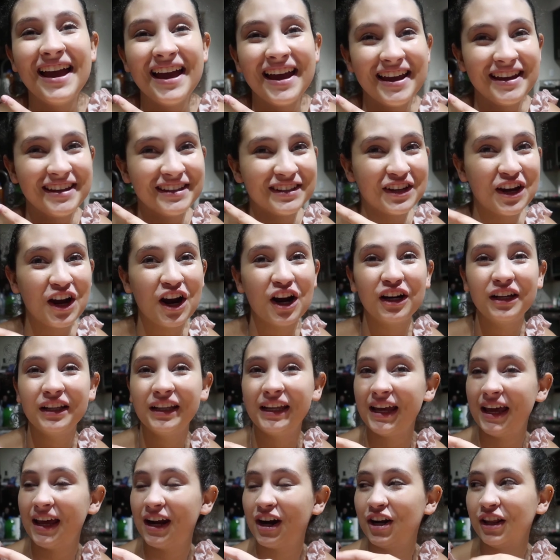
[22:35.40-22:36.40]
he's
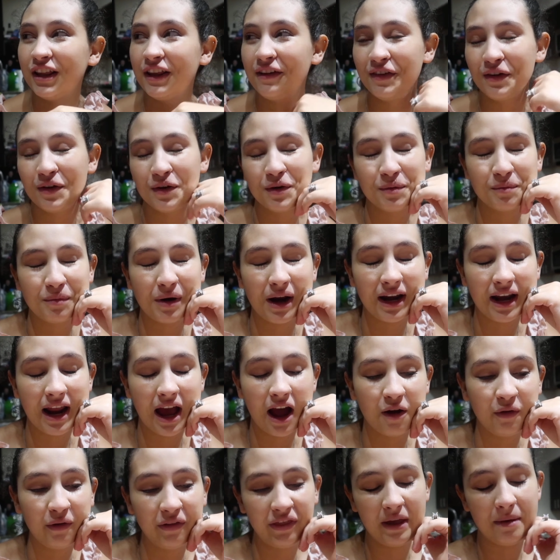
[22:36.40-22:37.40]
currently in our living room right
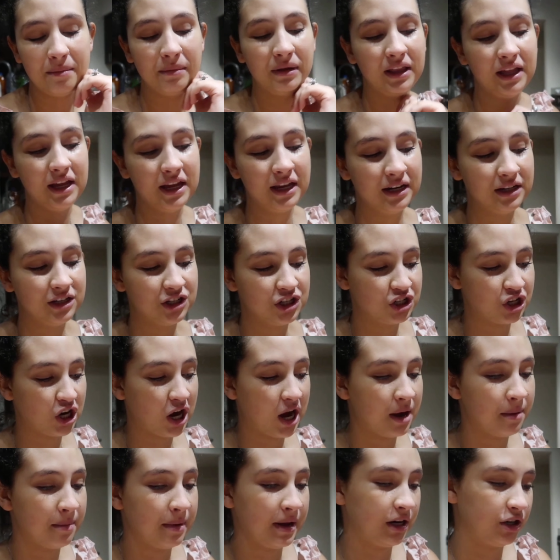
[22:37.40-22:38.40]
now with Emmeline, just
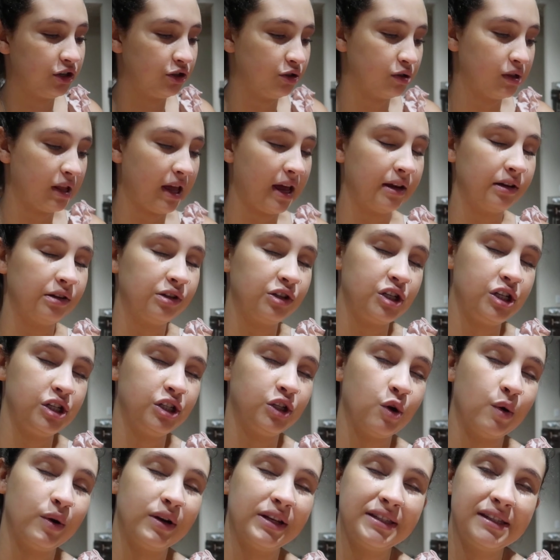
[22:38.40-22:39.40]
trying to make sure that
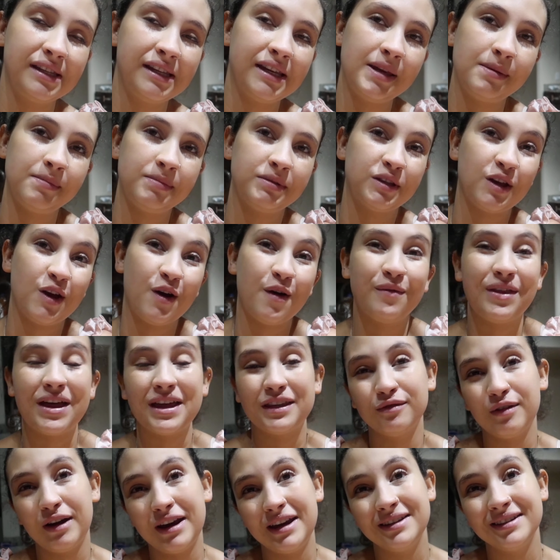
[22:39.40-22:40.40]
she's going to sleep. So
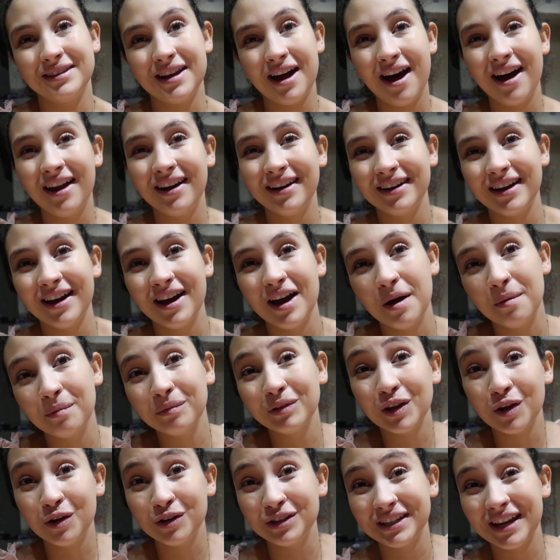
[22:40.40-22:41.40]
that's why he's not
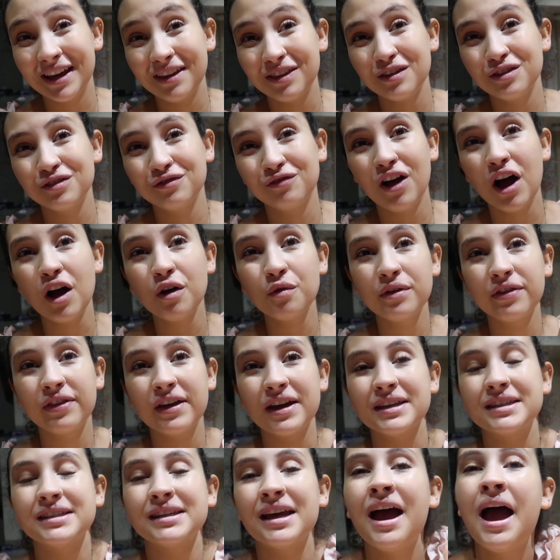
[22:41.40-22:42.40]
um, closing out this vlog with
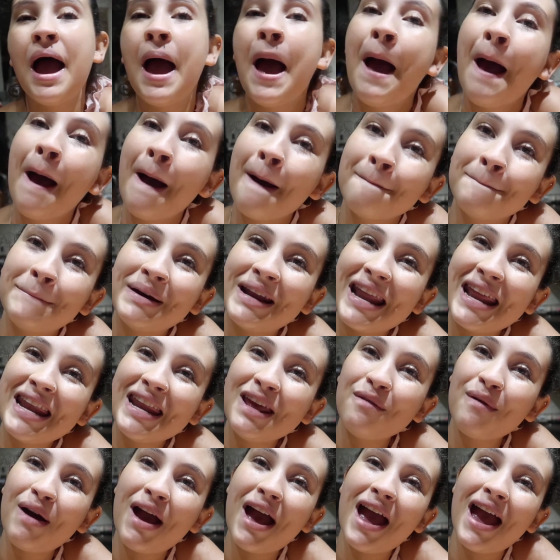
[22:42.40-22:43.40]
us. But
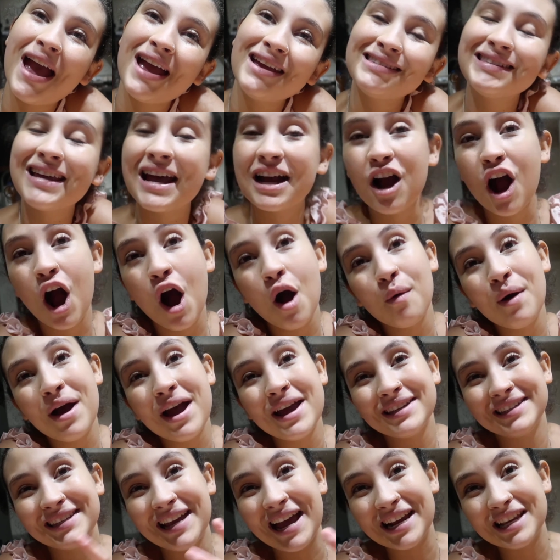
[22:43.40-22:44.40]
anyways, like
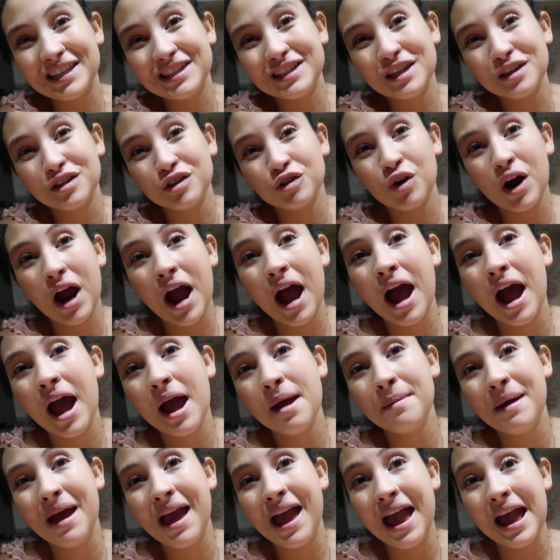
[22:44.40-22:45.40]
always, like and
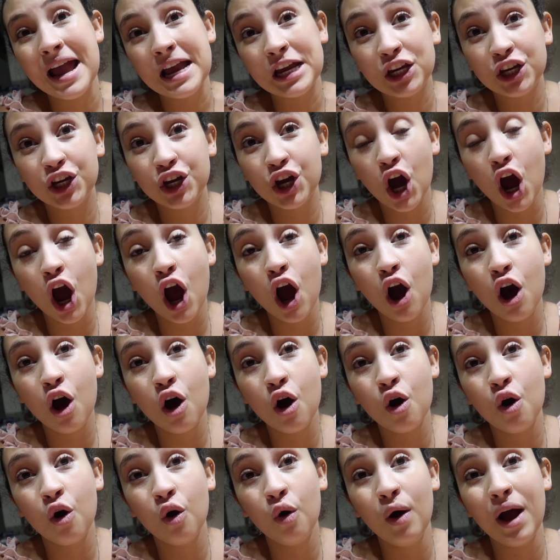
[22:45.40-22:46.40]
subscribe and
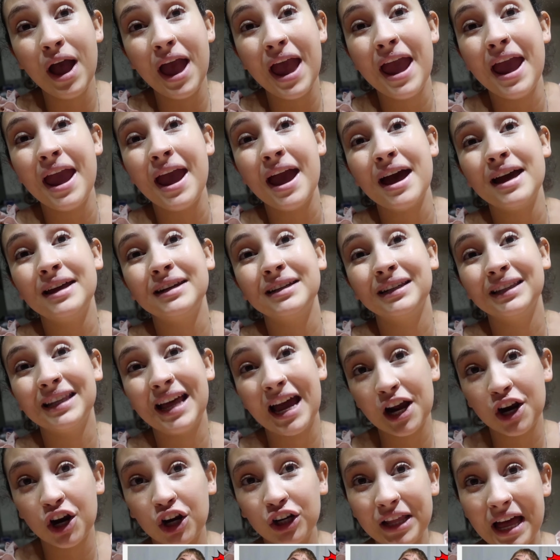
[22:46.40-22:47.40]
go and
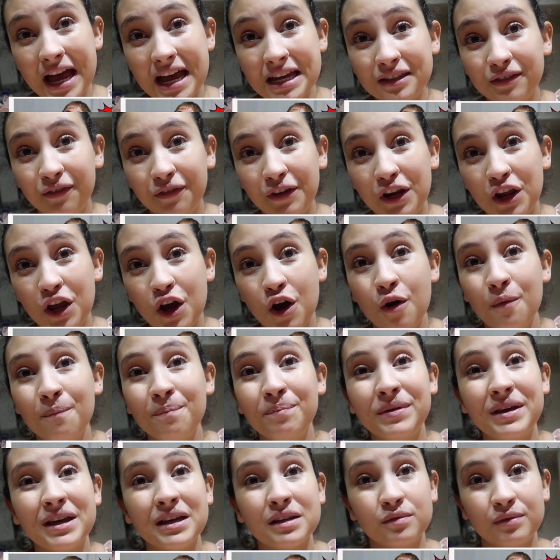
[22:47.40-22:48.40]
like our last
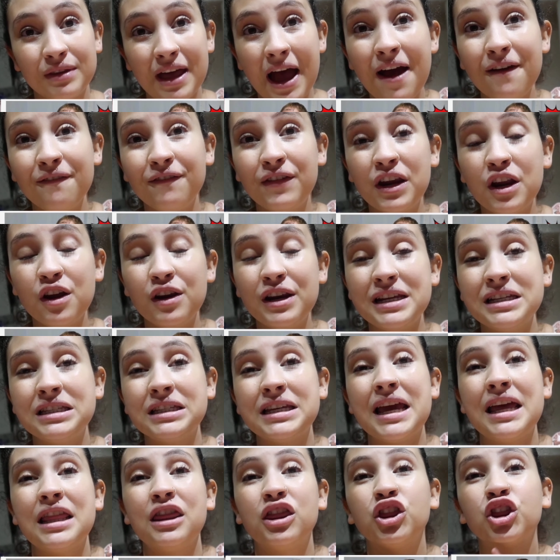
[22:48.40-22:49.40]
video because that video needs
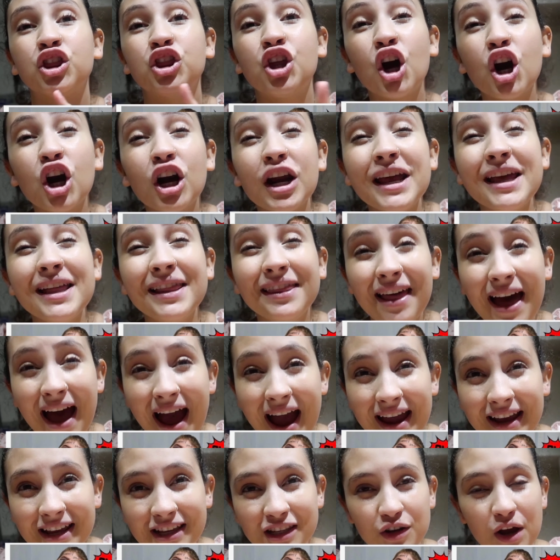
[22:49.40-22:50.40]
to get 30
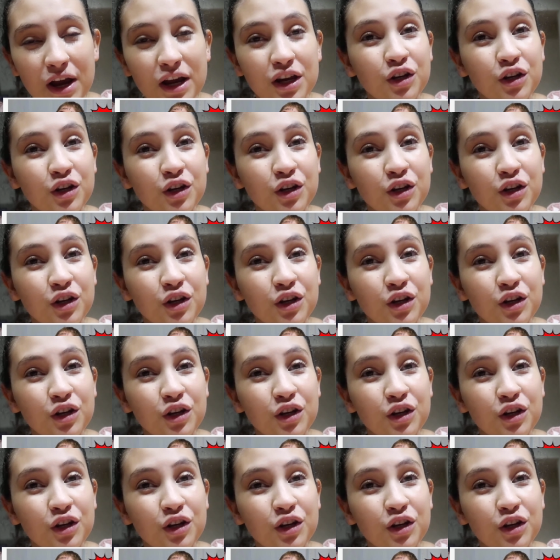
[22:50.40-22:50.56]
likes so I